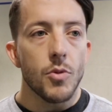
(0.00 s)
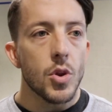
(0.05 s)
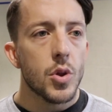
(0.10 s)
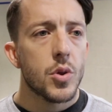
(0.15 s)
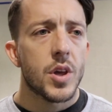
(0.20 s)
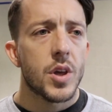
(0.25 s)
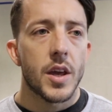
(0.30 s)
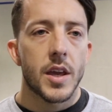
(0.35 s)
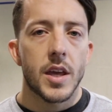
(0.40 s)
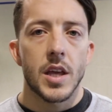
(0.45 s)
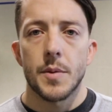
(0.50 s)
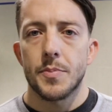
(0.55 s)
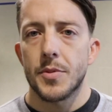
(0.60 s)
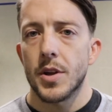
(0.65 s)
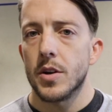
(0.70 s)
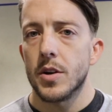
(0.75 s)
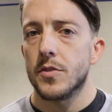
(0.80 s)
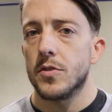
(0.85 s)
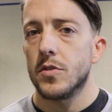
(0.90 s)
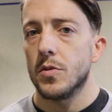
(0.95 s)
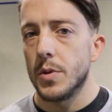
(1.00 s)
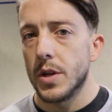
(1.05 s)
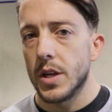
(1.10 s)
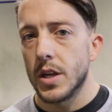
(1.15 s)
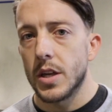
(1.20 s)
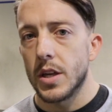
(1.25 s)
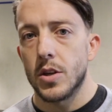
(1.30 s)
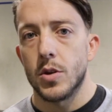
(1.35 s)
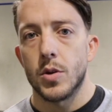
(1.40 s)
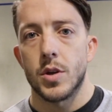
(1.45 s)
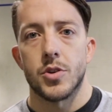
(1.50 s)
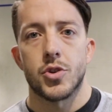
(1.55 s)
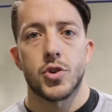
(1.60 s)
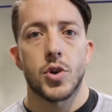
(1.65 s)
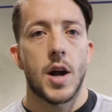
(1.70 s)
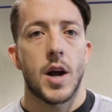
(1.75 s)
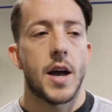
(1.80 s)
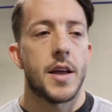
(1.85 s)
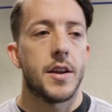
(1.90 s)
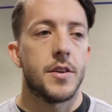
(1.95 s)
You can get up there and swing, you can
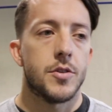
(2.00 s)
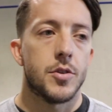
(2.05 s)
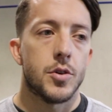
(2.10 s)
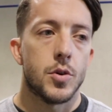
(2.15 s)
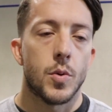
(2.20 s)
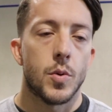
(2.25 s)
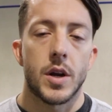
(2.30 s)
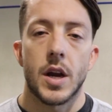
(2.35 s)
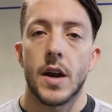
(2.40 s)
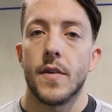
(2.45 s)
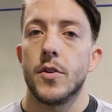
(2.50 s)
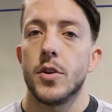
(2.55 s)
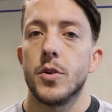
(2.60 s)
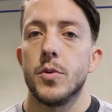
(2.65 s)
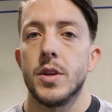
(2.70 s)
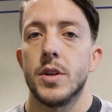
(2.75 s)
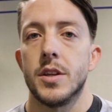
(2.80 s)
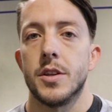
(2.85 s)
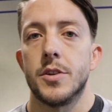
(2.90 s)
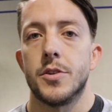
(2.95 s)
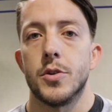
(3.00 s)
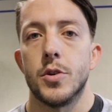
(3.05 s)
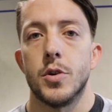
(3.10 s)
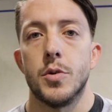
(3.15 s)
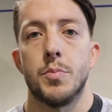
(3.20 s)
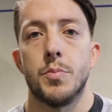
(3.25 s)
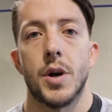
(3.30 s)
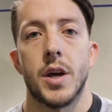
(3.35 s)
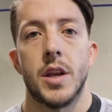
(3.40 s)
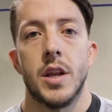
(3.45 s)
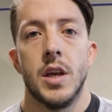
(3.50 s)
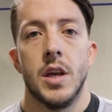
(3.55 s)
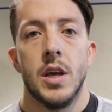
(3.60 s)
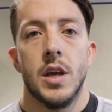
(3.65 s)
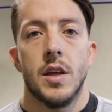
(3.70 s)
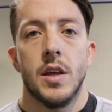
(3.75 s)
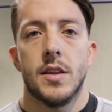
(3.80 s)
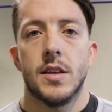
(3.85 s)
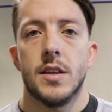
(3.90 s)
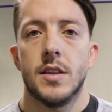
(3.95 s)
try to do whatever you need to do, but
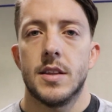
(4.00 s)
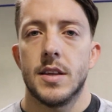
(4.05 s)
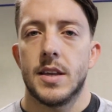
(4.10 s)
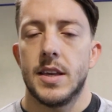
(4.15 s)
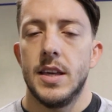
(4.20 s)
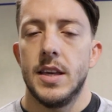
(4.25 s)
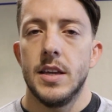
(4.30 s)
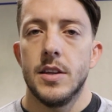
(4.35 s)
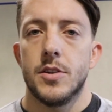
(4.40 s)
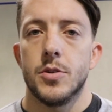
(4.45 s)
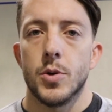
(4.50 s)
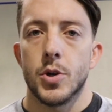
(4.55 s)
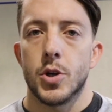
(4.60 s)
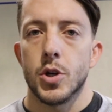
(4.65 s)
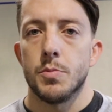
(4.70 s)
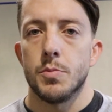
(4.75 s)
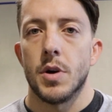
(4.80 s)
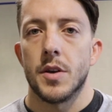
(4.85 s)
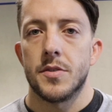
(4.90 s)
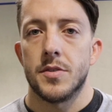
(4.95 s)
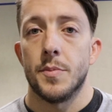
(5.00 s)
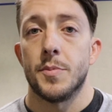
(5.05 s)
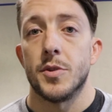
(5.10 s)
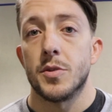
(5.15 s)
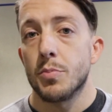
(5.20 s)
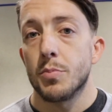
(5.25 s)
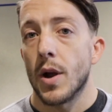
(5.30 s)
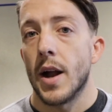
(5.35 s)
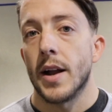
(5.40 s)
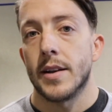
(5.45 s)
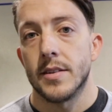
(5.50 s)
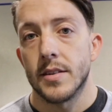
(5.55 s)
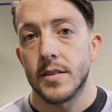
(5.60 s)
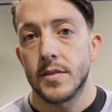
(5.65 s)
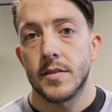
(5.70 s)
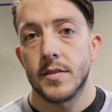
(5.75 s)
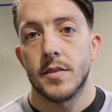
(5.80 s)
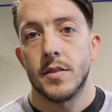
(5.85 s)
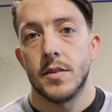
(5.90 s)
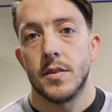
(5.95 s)
the key to a good muscle up is
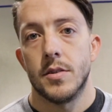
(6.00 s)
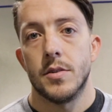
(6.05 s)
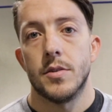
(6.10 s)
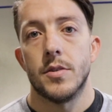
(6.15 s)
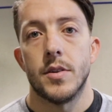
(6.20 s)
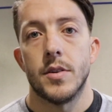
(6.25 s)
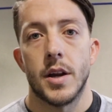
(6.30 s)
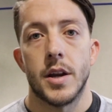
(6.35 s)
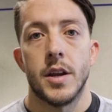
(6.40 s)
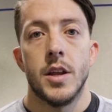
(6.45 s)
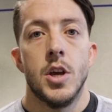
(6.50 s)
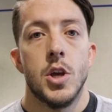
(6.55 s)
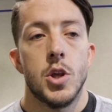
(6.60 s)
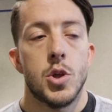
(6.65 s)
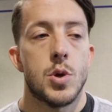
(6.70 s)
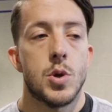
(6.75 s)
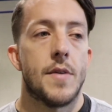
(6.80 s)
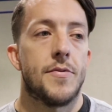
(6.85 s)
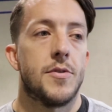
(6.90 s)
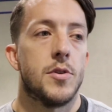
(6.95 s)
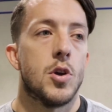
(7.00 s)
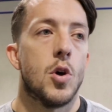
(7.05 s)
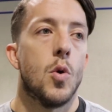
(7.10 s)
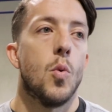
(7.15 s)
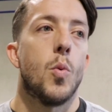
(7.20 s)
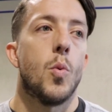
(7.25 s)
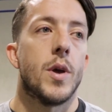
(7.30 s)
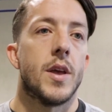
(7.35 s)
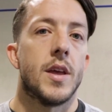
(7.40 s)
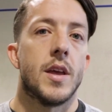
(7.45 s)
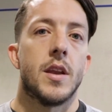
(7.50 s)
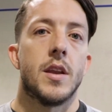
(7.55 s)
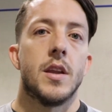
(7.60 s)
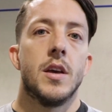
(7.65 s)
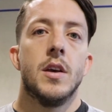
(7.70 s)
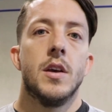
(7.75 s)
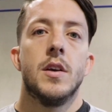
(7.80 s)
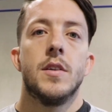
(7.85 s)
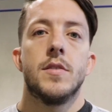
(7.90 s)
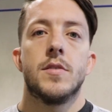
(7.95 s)
practice, right? You have to know when
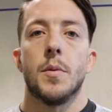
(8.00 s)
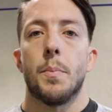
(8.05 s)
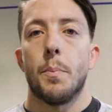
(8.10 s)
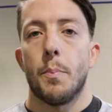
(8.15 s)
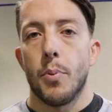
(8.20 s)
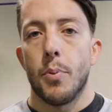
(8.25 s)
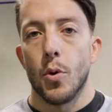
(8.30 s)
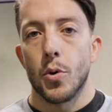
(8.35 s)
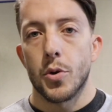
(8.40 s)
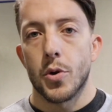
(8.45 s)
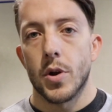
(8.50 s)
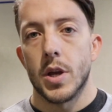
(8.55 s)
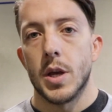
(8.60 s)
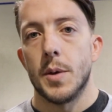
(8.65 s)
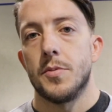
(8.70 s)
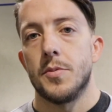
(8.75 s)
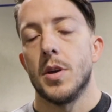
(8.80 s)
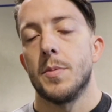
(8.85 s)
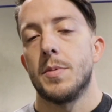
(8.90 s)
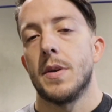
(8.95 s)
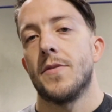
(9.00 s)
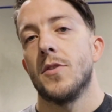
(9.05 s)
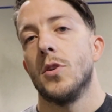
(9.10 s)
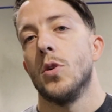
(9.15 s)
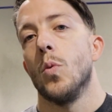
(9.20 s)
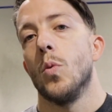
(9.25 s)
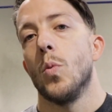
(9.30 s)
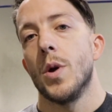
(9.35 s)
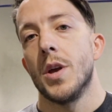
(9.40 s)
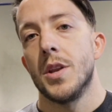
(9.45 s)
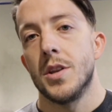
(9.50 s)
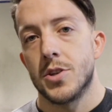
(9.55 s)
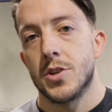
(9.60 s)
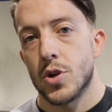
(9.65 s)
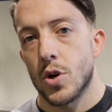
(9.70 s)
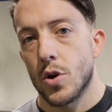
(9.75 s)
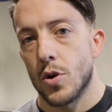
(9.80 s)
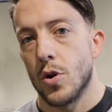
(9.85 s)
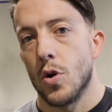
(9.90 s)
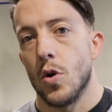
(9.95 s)
to pull your hips up, you have to know when to
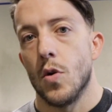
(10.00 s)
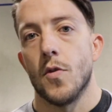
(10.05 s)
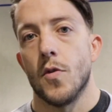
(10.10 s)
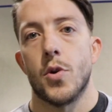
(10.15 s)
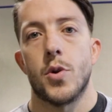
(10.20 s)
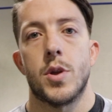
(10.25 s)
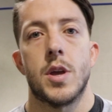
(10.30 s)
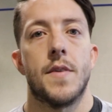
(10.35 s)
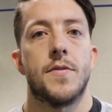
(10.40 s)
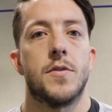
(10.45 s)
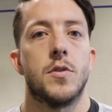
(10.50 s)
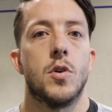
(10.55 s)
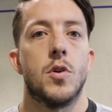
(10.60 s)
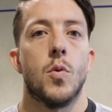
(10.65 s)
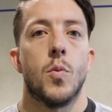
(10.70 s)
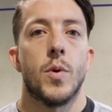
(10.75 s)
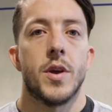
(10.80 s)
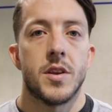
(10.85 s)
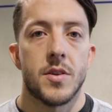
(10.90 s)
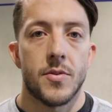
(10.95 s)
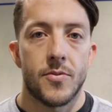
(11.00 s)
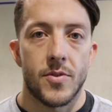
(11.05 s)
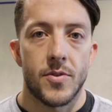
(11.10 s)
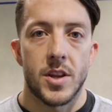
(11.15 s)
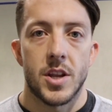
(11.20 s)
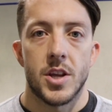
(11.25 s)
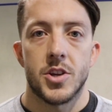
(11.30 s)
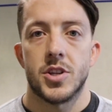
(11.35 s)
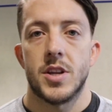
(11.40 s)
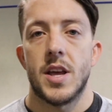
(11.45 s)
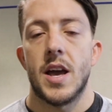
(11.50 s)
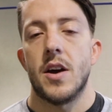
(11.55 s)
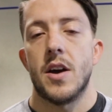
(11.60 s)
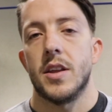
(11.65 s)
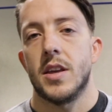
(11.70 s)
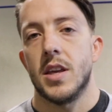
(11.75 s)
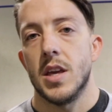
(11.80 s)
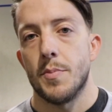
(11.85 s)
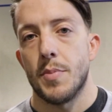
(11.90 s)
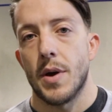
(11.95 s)
turn over, you have to know when to finish and how
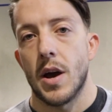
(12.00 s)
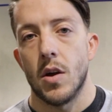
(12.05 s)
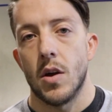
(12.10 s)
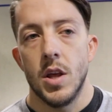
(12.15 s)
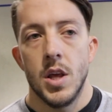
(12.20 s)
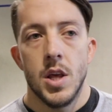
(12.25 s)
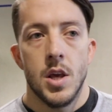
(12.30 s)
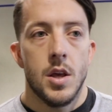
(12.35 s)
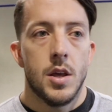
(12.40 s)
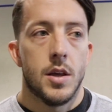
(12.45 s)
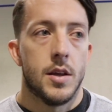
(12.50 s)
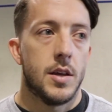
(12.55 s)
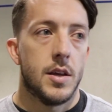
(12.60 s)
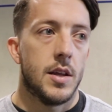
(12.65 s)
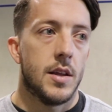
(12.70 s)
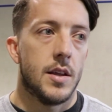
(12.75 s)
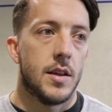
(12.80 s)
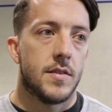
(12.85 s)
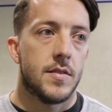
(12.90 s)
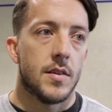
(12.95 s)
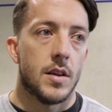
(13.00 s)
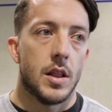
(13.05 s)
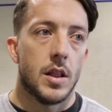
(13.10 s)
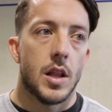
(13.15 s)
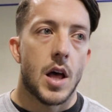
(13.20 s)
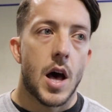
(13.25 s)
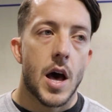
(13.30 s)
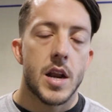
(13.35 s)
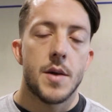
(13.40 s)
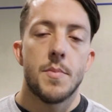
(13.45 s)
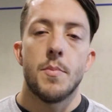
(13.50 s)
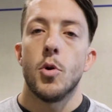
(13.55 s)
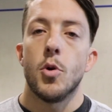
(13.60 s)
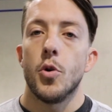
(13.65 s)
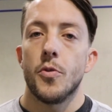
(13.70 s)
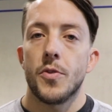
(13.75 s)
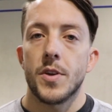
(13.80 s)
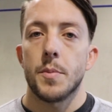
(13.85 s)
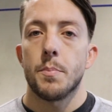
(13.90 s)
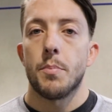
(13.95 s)
to kip out. It's a lot of
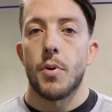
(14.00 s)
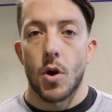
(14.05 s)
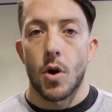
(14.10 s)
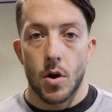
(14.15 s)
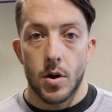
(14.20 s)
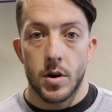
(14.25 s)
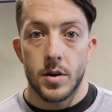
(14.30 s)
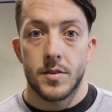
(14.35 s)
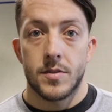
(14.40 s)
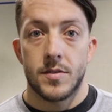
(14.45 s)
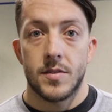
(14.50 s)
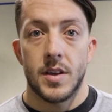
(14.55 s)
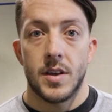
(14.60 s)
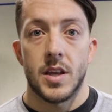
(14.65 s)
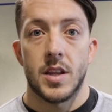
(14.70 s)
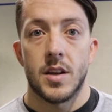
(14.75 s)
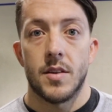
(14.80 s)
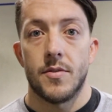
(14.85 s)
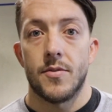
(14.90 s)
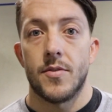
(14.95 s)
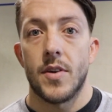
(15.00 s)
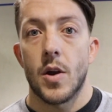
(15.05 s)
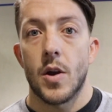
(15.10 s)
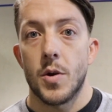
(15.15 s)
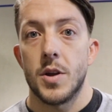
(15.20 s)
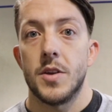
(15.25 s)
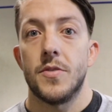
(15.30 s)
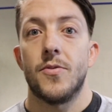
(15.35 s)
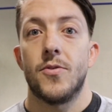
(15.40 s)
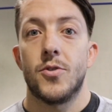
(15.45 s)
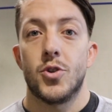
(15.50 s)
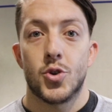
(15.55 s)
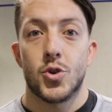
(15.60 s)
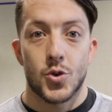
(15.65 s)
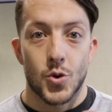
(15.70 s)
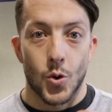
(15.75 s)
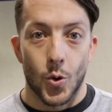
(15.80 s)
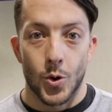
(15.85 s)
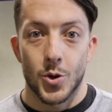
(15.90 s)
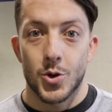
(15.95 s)
moving parts in a very
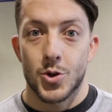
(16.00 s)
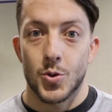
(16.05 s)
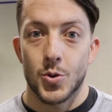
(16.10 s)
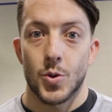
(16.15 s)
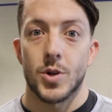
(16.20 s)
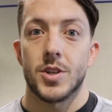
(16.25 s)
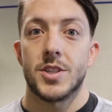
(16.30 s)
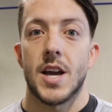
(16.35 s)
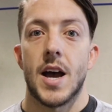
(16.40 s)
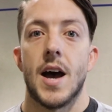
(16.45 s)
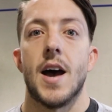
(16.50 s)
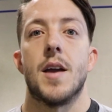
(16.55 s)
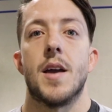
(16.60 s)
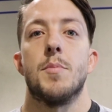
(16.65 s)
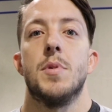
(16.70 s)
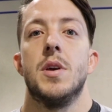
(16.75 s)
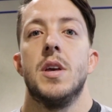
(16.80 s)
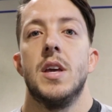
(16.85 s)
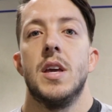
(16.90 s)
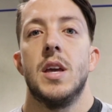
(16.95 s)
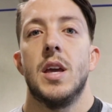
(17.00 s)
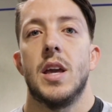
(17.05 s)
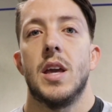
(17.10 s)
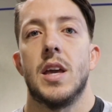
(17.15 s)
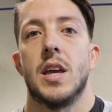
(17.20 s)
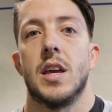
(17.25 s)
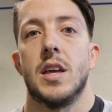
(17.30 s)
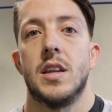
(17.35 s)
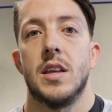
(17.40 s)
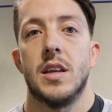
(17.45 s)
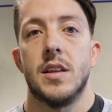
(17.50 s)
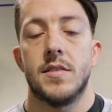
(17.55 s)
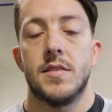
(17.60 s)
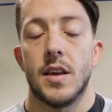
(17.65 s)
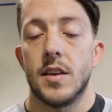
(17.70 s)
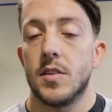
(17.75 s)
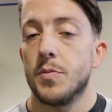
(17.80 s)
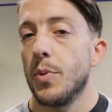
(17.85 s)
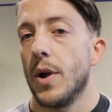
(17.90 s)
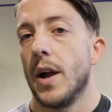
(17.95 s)
short time, and it
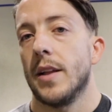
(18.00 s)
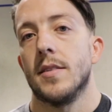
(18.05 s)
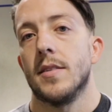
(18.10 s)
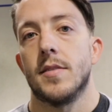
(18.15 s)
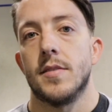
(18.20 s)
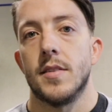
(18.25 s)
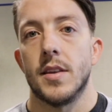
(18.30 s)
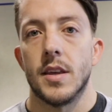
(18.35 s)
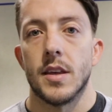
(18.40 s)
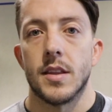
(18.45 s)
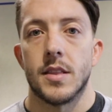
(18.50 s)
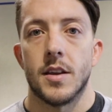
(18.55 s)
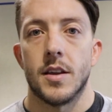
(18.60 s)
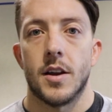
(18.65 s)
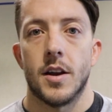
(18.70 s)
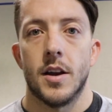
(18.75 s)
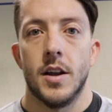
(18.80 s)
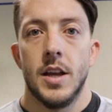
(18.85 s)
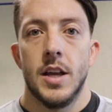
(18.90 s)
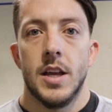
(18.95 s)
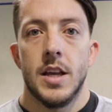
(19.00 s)
takes practice to get there.